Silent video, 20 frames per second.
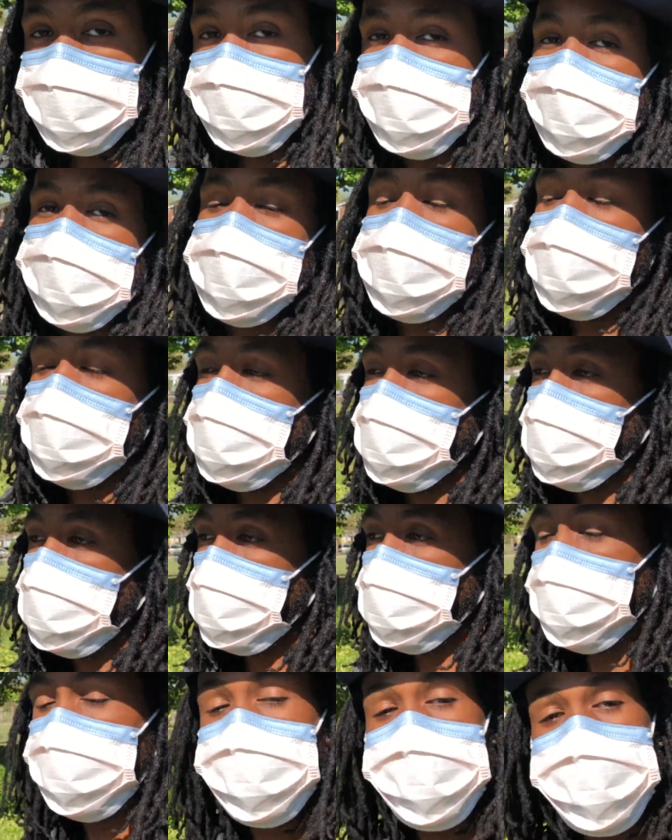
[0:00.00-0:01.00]
word that
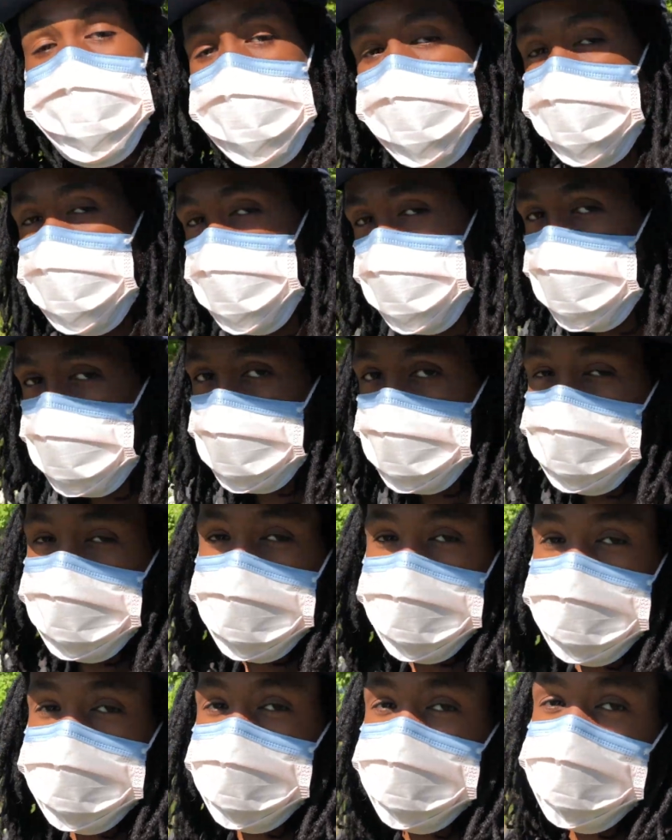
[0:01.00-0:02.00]
none of us are going to talk
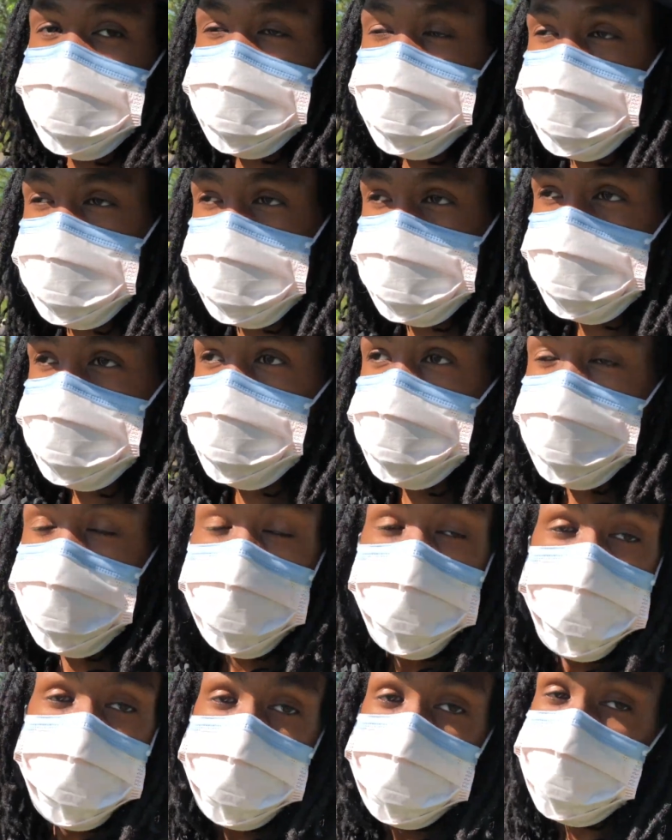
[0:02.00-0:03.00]
about on YouTube
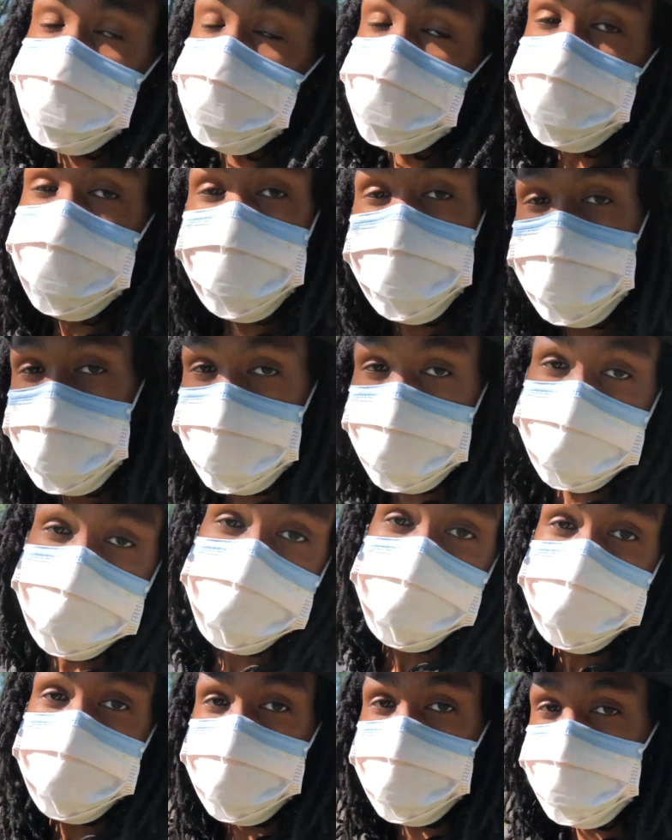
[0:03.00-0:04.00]
because they ain't letting
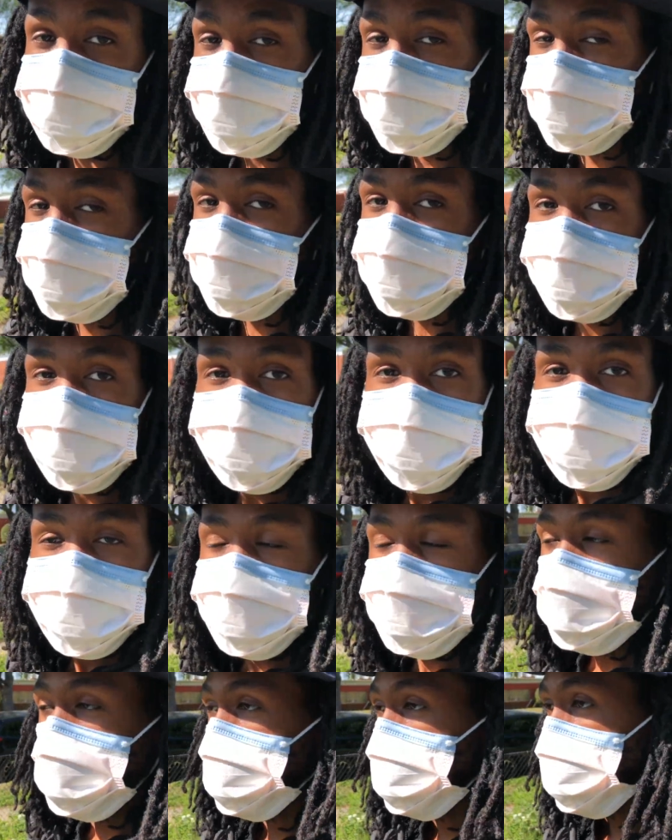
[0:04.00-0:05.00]
us talk about it.
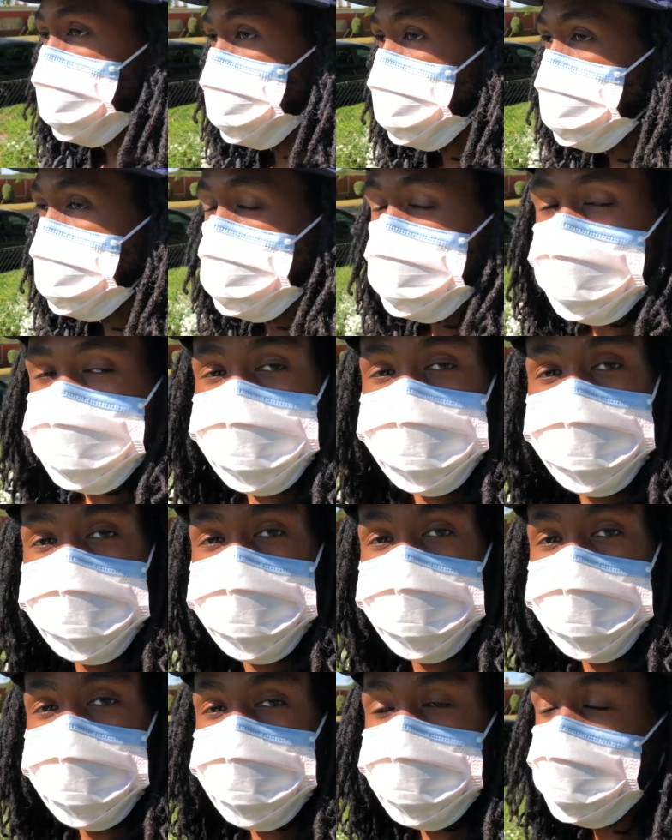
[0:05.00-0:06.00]
Um,
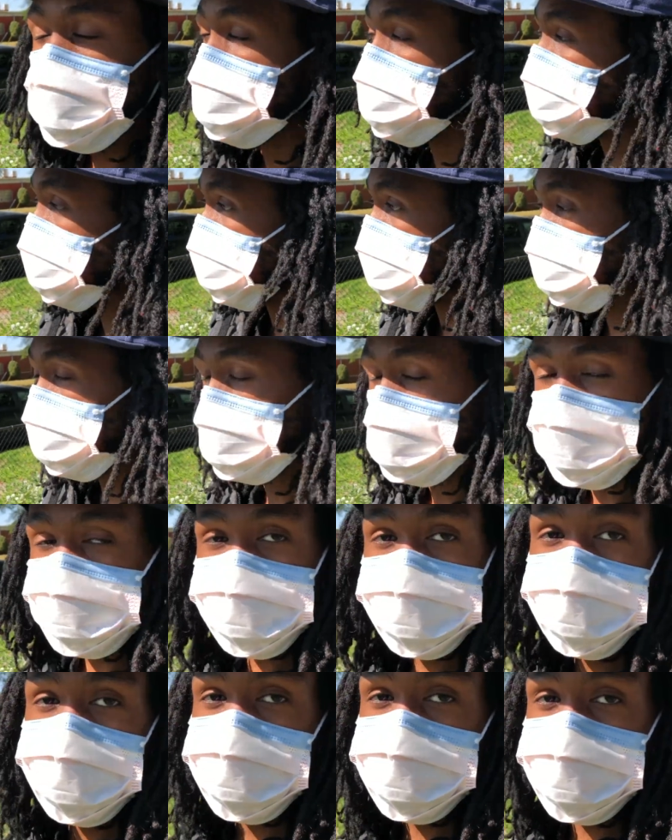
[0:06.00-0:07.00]
but because of this
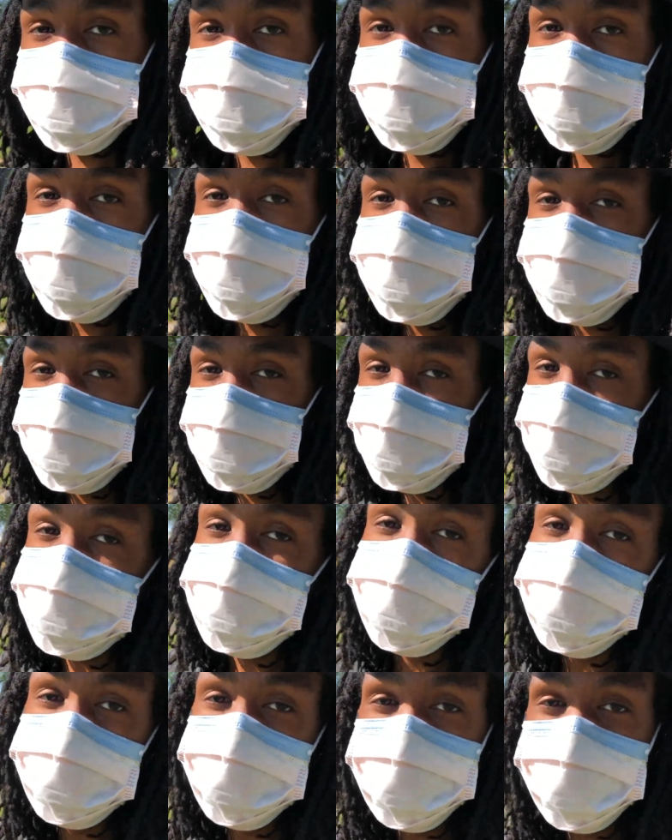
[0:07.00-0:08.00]
crazy pollen out
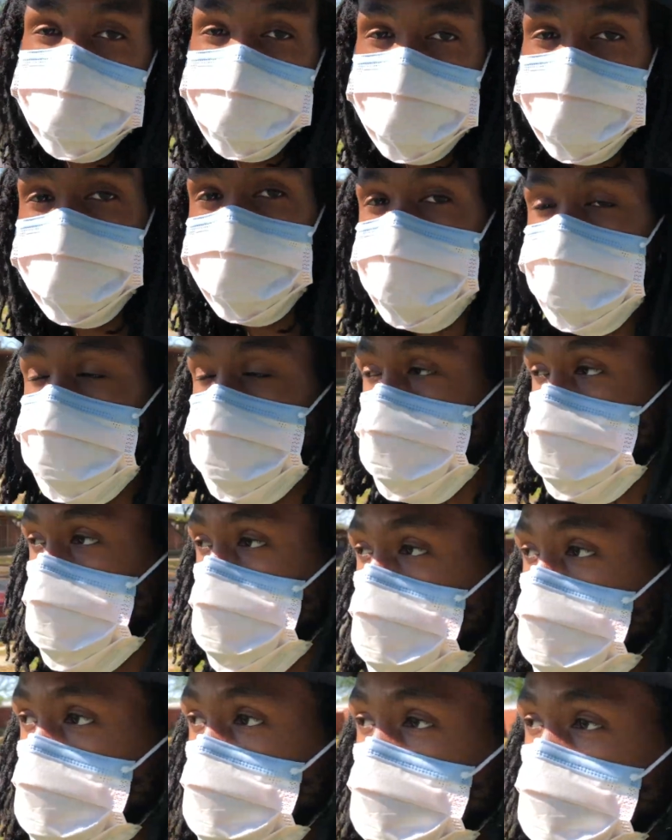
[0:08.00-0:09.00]
here in Virginia,
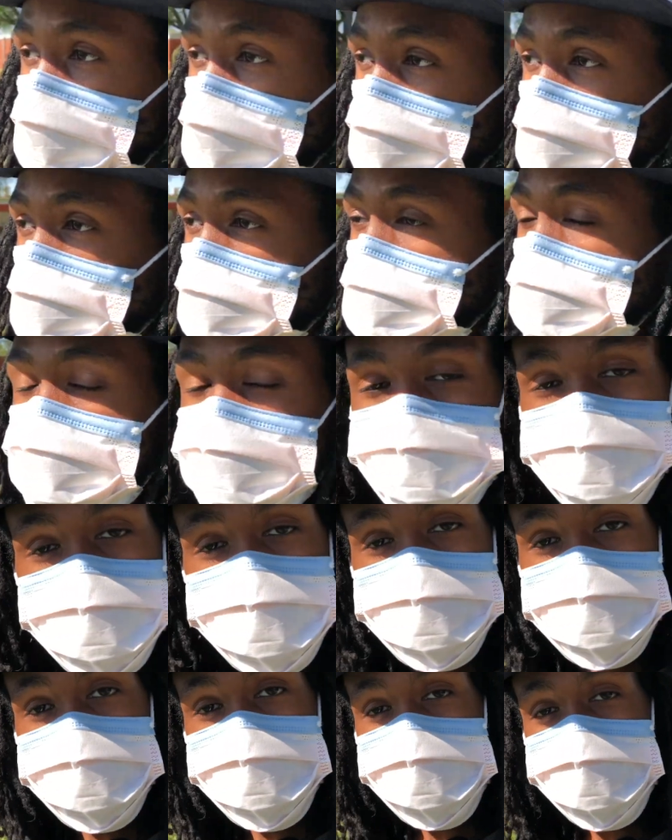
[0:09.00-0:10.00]
I'm
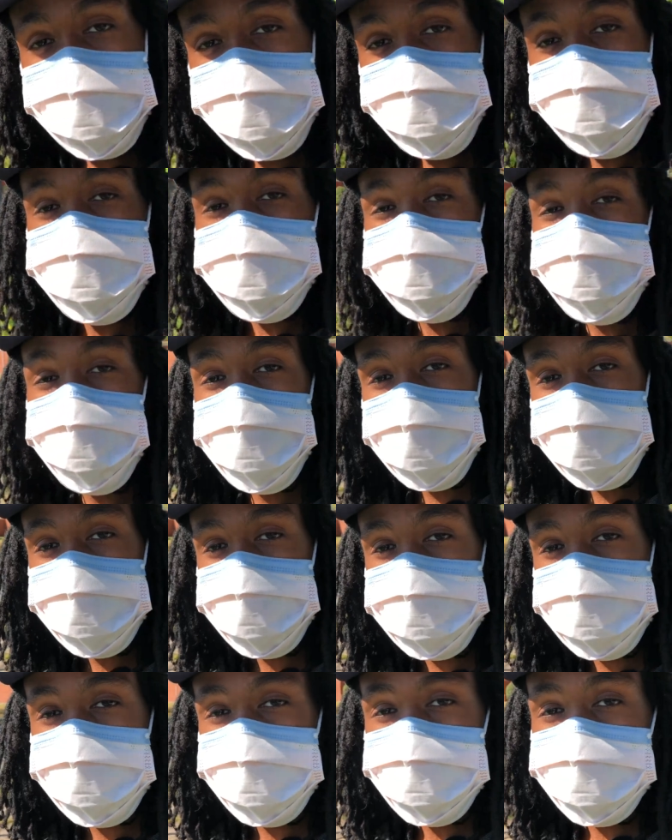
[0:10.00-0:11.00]
wearing this to keep from
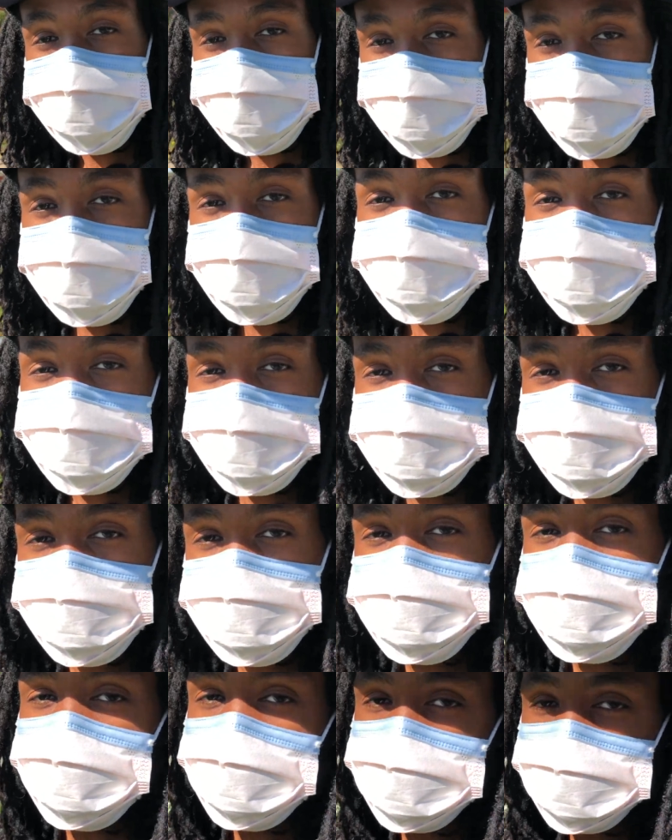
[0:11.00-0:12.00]
actually sneezing
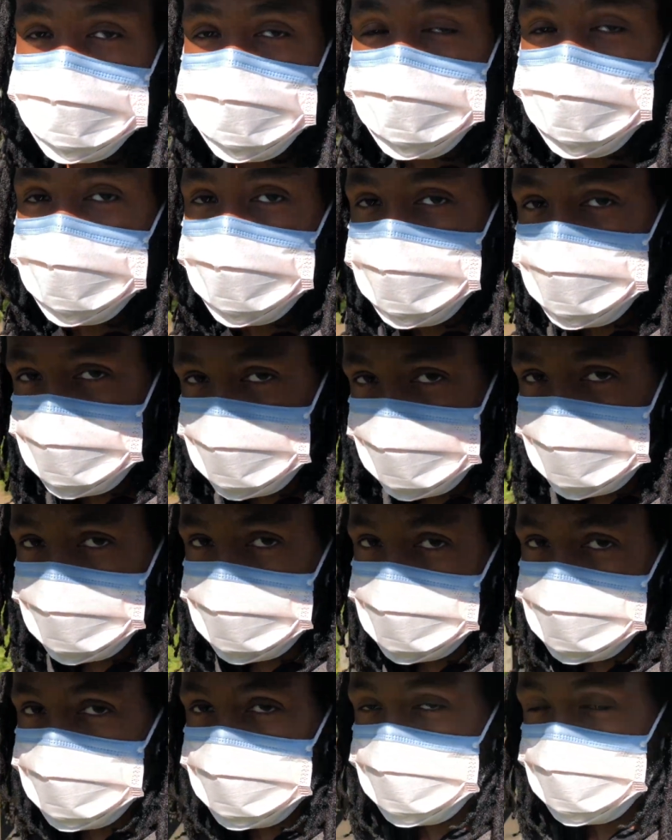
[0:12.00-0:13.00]
through the whole damn
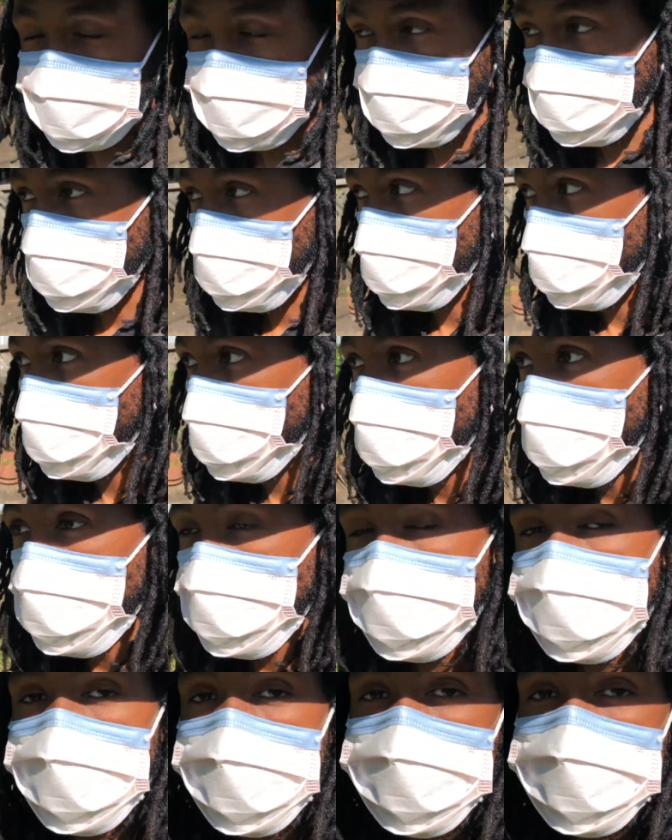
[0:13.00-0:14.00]
video. So,
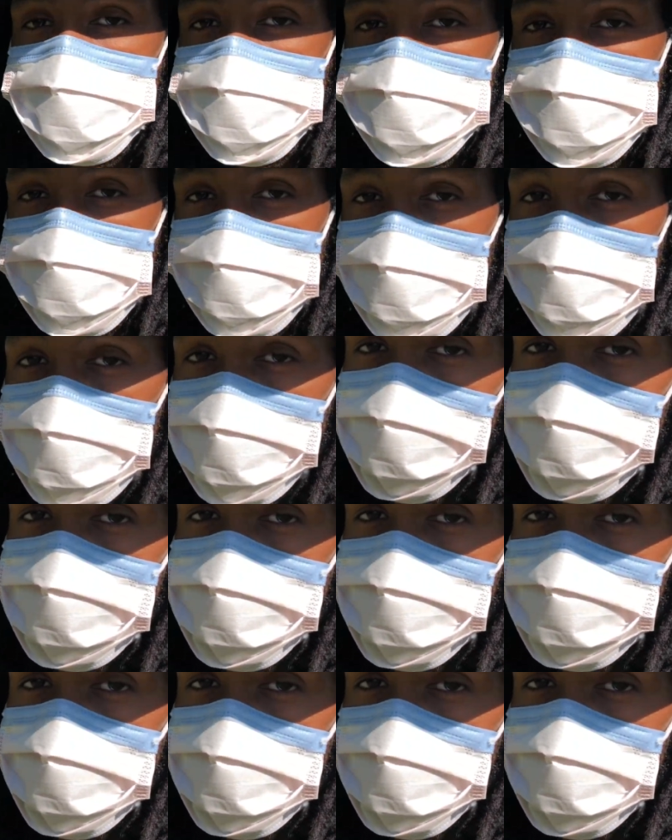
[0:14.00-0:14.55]
that being said,